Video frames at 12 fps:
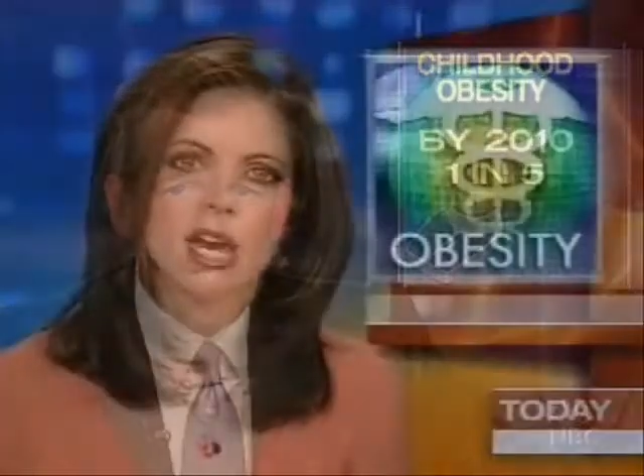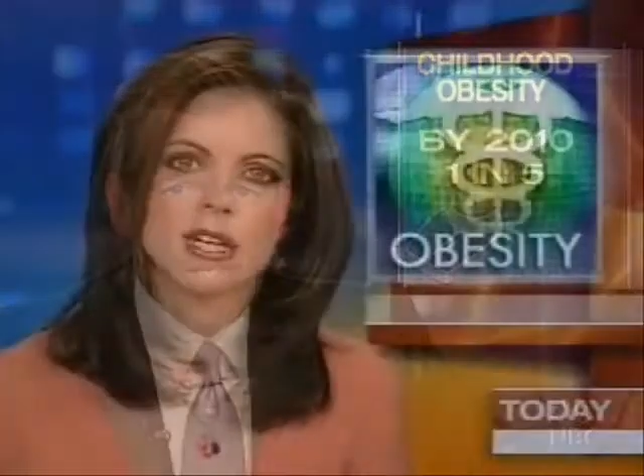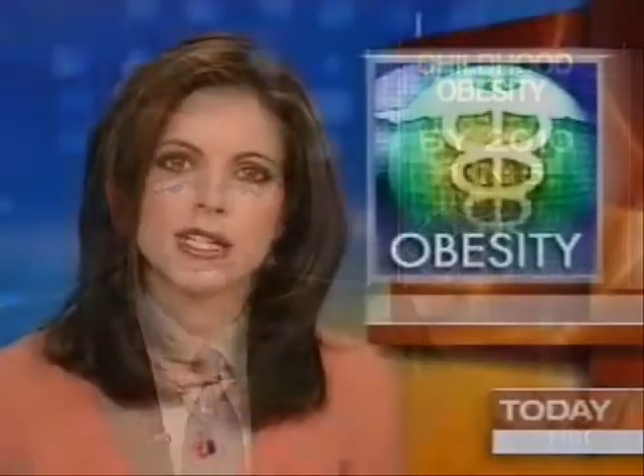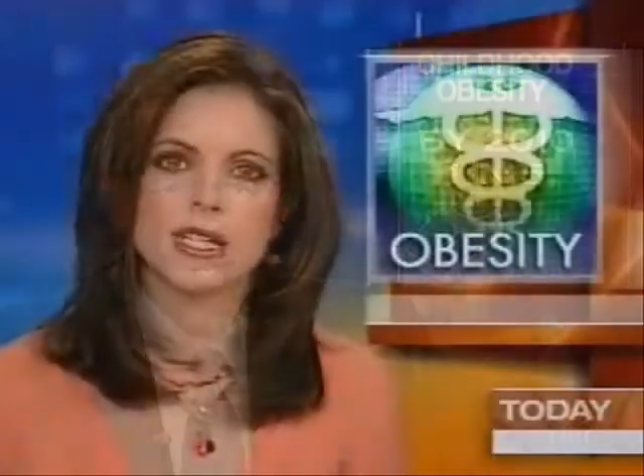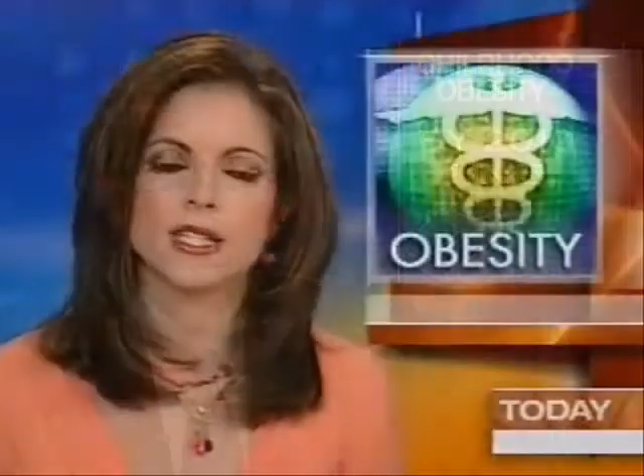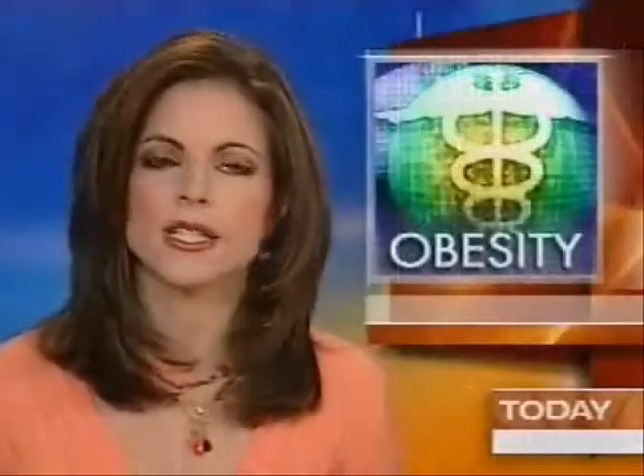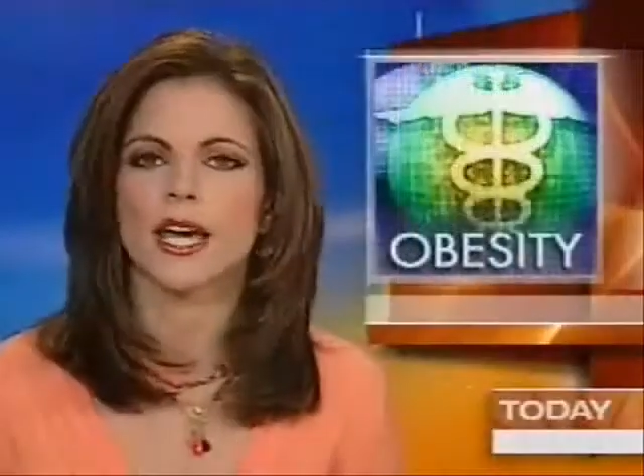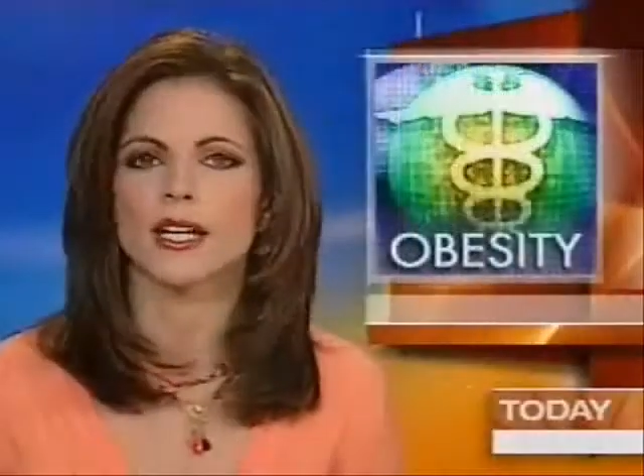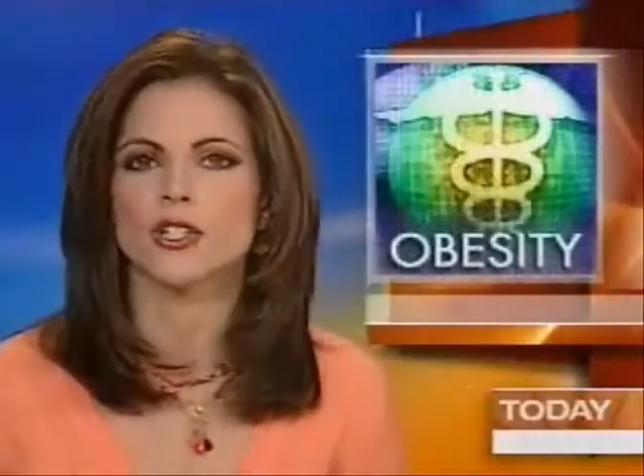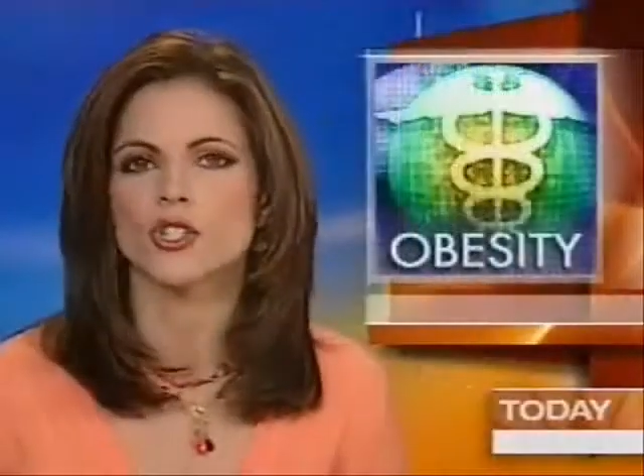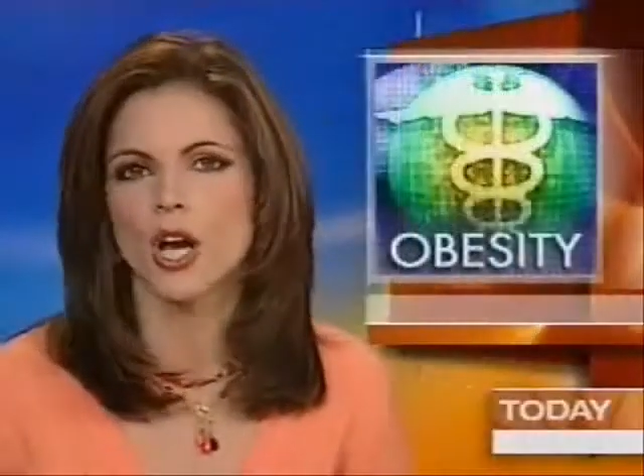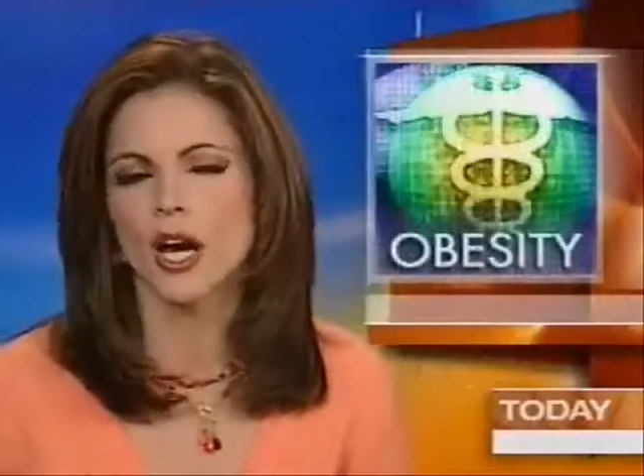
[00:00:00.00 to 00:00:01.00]
London
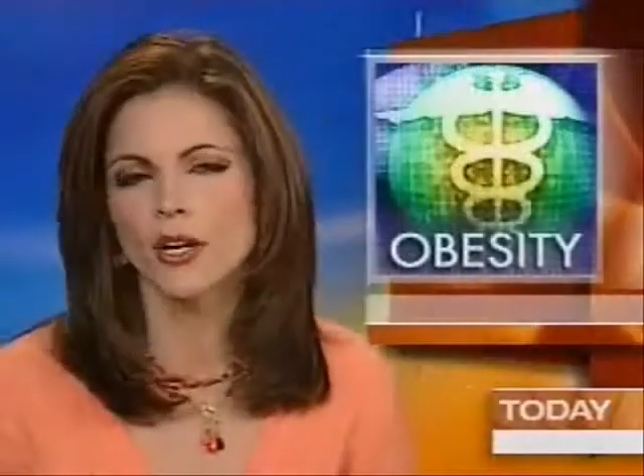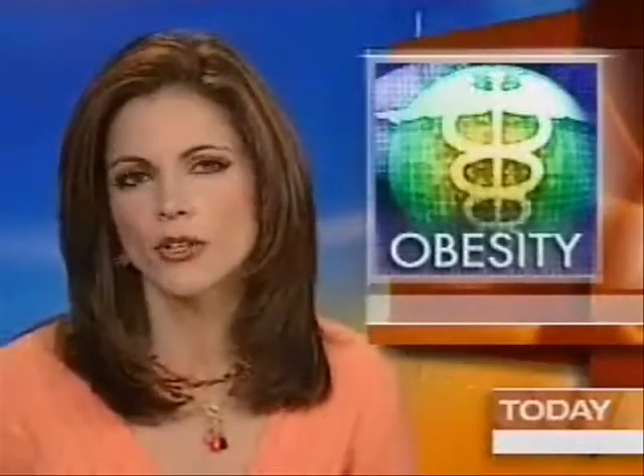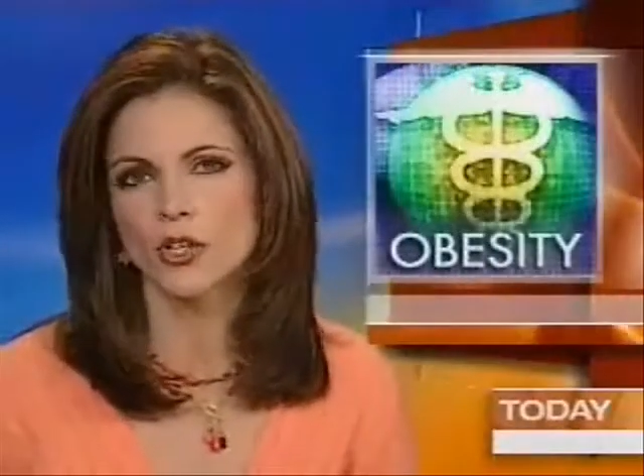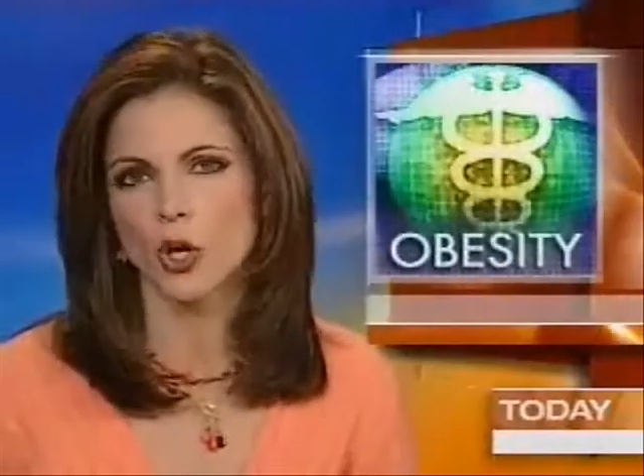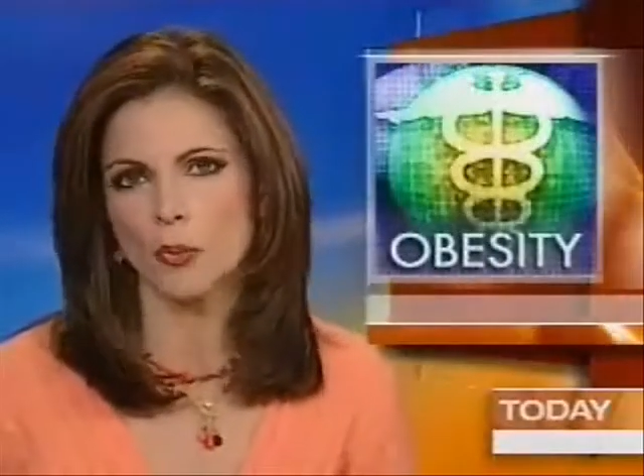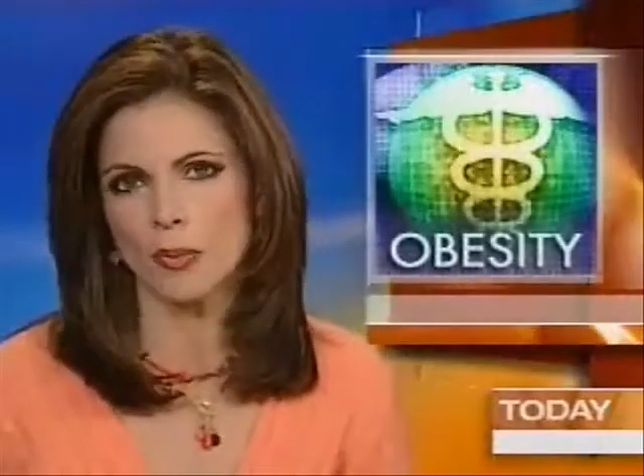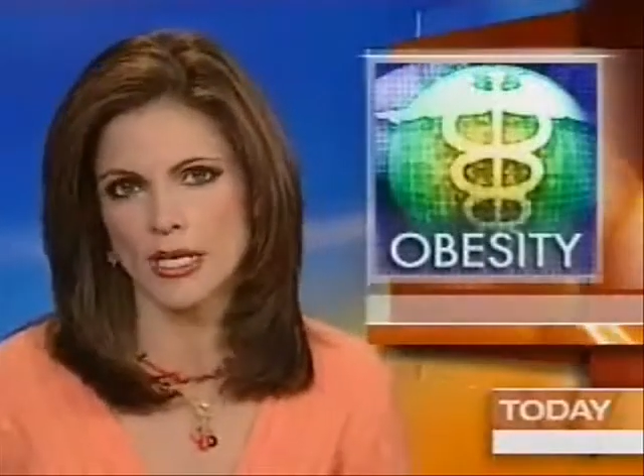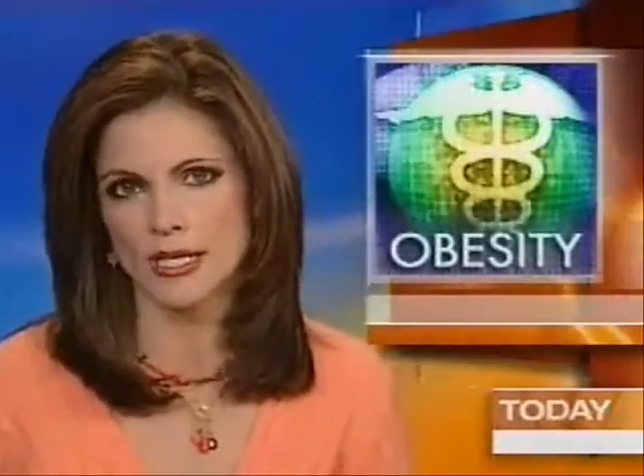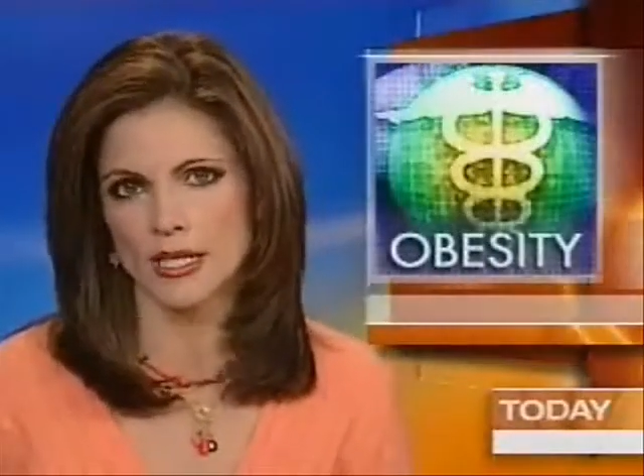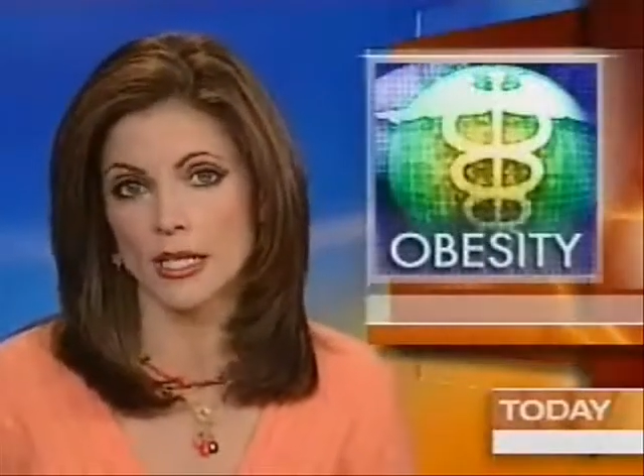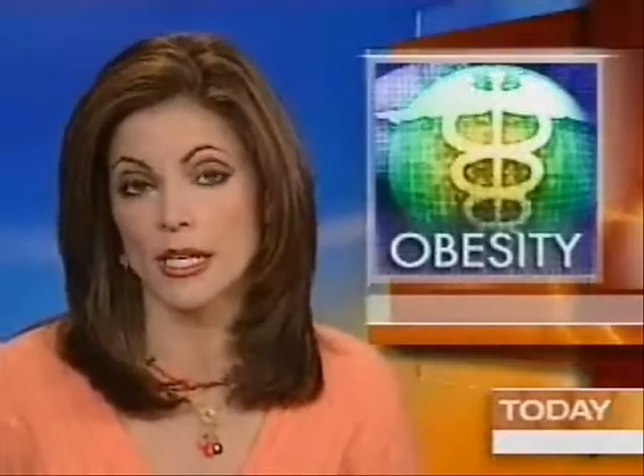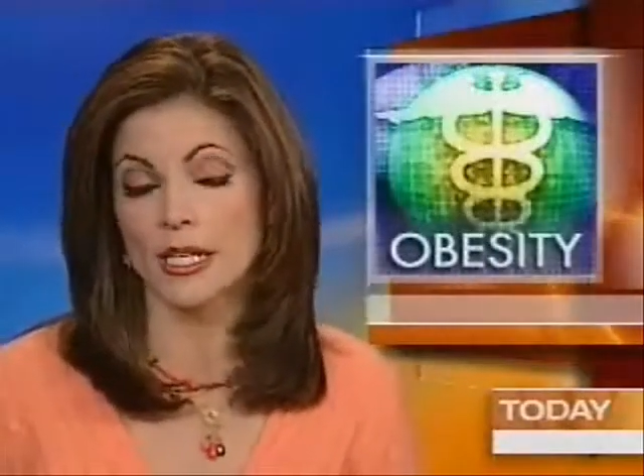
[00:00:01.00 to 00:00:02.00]
indicates childhood
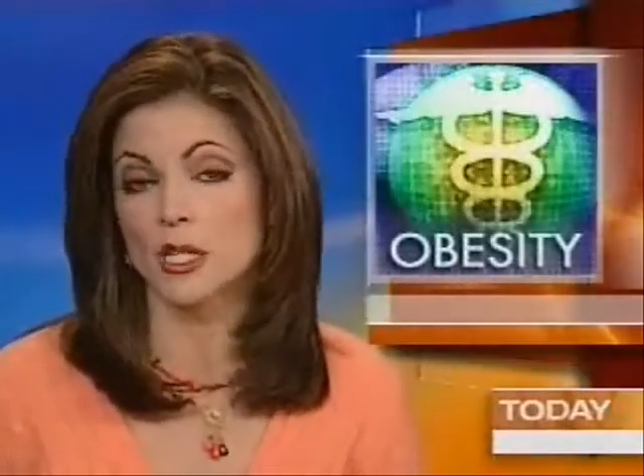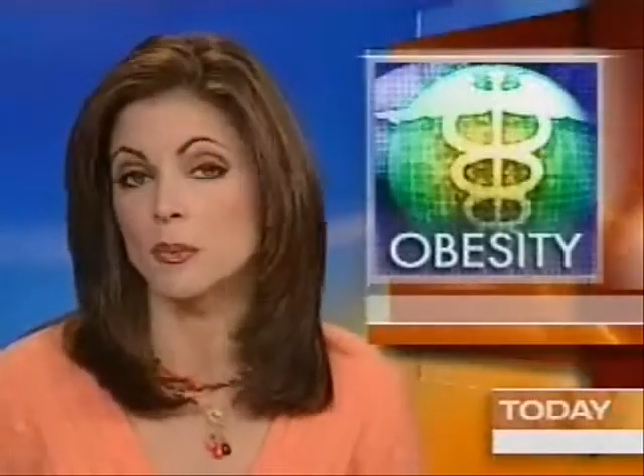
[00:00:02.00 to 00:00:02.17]
obesity